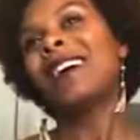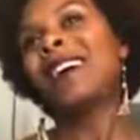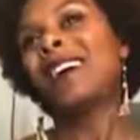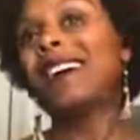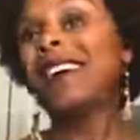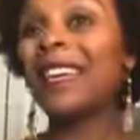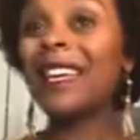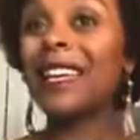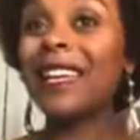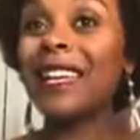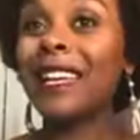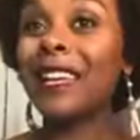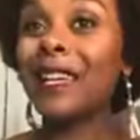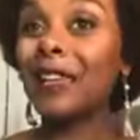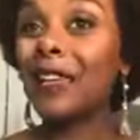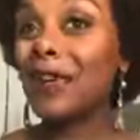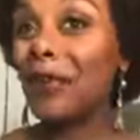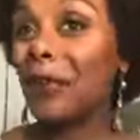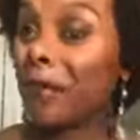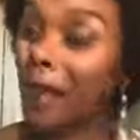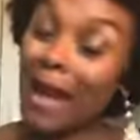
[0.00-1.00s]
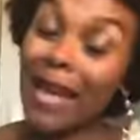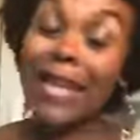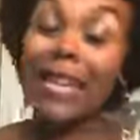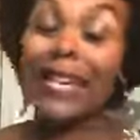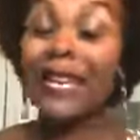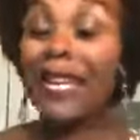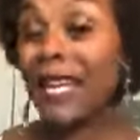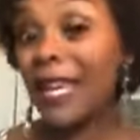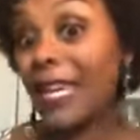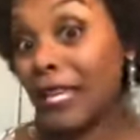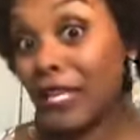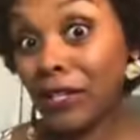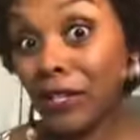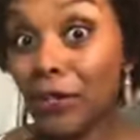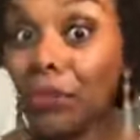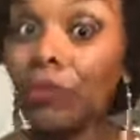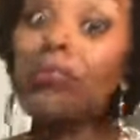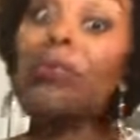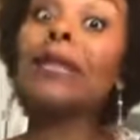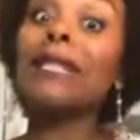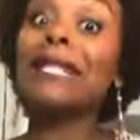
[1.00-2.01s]
Honey, you might need to hit it
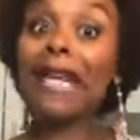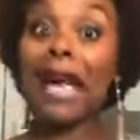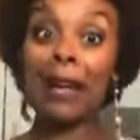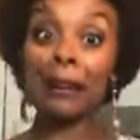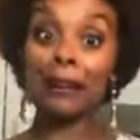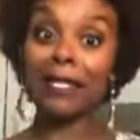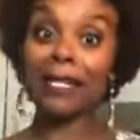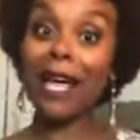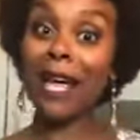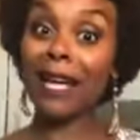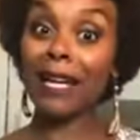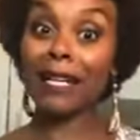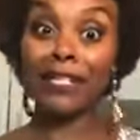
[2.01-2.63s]
2-3 times tonight,